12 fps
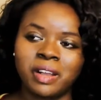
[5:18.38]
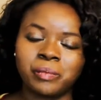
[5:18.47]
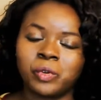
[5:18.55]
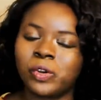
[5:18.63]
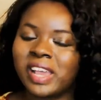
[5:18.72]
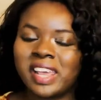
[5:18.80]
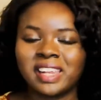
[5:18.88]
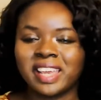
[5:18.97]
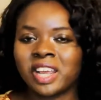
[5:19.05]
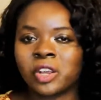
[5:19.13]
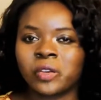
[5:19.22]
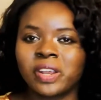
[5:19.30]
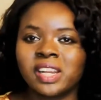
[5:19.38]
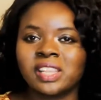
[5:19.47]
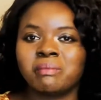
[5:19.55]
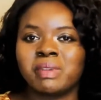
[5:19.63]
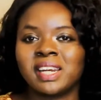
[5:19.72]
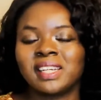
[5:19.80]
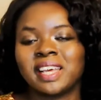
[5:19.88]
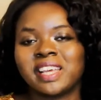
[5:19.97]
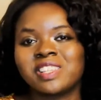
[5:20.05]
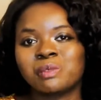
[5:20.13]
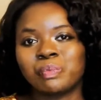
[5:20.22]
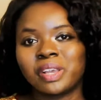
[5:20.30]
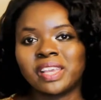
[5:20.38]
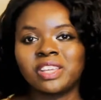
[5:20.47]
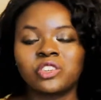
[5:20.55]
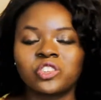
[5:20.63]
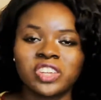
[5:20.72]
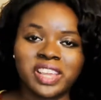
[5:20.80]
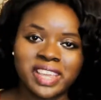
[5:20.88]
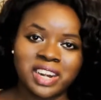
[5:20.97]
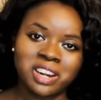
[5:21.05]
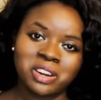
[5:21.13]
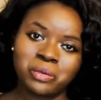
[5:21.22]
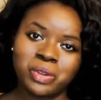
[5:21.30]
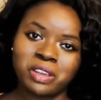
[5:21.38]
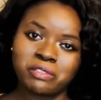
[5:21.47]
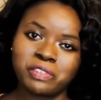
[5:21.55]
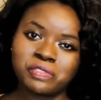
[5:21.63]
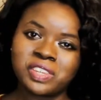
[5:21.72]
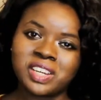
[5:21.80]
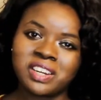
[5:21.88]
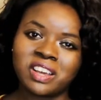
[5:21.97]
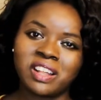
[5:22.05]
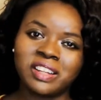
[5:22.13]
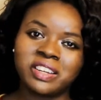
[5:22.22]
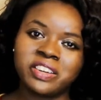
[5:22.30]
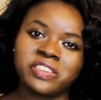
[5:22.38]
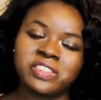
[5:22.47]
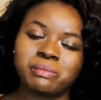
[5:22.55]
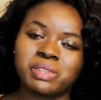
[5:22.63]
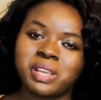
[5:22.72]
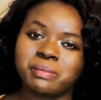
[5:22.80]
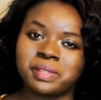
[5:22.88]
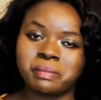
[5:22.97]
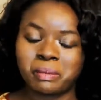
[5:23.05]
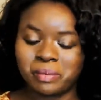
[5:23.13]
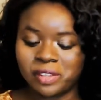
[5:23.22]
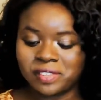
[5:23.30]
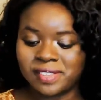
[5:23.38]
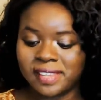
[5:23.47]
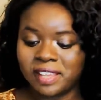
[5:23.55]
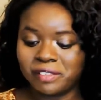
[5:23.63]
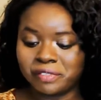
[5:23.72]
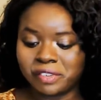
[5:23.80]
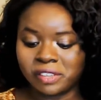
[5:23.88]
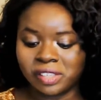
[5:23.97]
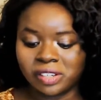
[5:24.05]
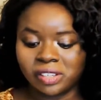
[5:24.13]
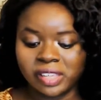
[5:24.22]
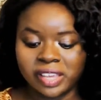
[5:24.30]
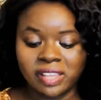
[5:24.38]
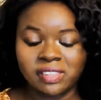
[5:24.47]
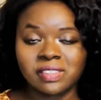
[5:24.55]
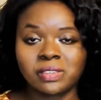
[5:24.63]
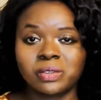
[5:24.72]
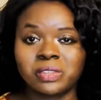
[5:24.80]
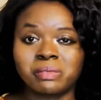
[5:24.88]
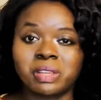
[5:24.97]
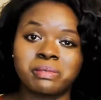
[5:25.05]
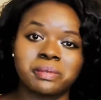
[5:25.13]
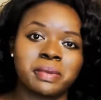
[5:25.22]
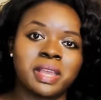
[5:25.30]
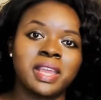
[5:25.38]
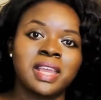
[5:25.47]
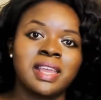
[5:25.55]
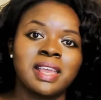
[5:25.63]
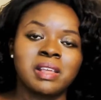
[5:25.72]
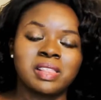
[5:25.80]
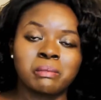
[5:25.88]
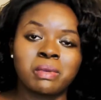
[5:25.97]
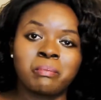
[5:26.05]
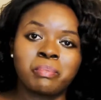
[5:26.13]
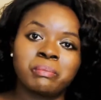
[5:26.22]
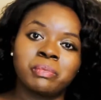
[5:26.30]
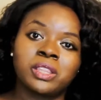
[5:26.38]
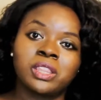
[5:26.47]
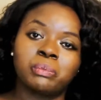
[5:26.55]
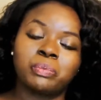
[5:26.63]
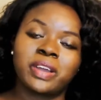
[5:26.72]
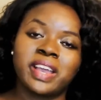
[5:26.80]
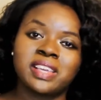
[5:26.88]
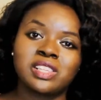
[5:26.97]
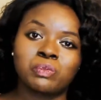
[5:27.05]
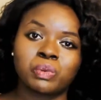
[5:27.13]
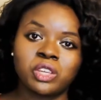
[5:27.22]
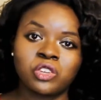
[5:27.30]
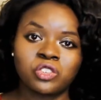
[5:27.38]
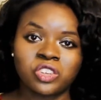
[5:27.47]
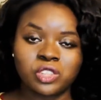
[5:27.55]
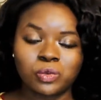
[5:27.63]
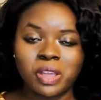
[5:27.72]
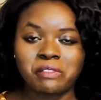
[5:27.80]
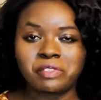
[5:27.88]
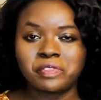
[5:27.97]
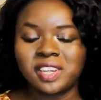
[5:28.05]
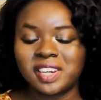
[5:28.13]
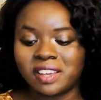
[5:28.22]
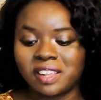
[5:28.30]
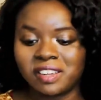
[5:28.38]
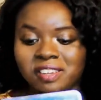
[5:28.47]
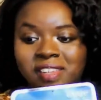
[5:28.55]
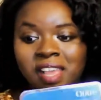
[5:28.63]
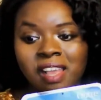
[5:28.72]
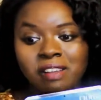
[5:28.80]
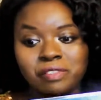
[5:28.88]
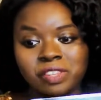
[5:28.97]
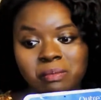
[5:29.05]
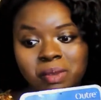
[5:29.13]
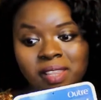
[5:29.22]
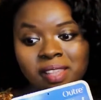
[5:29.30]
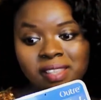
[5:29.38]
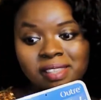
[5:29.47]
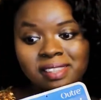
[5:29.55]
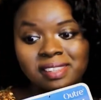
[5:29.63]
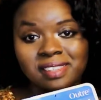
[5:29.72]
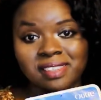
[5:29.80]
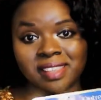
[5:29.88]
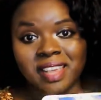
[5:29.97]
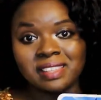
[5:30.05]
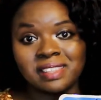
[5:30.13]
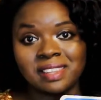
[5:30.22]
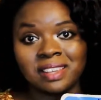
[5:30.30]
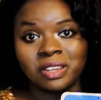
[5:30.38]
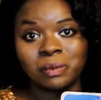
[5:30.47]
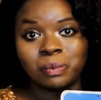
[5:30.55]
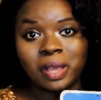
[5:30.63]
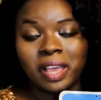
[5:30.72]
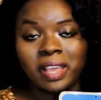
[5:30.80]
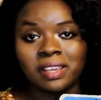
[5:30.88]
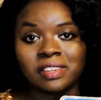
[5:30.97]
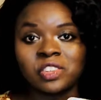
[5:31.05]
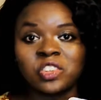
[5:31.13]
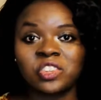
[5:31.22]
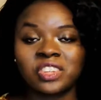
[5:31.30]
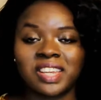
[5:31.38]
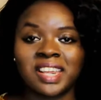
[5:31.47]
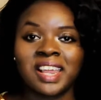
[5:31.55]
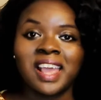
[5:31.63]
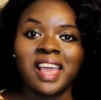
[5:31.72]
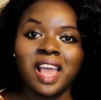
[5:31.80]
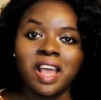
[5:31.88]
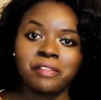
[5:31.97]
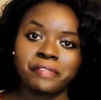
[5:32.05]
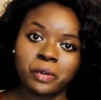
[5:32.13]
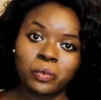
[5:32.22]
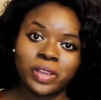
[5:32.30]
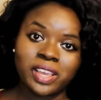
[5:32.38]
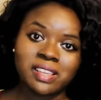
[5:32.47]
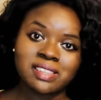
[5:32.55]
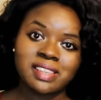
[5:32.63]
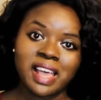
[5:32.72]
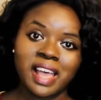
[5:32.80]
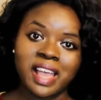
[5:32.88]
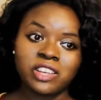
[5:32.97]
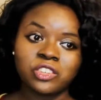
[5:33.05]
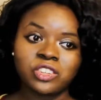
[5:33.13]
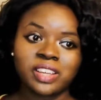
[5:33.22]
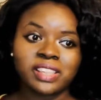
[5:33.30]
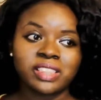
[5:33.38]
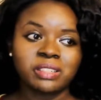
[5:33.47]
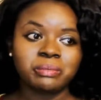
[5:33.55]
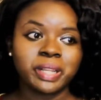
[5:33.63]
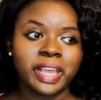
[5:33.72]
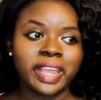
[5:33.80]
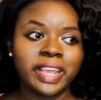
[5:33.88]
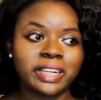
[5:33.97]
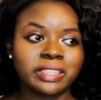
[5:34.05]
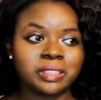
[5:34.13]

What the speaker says: Or I had like a credit that made it less, but usually I get it around $15. Sometimes it might be on sale for a little less. Sometimes they might bump up the price, but usually it's around $15. To me, that's a good buy, because usually for wigs, I usually get them like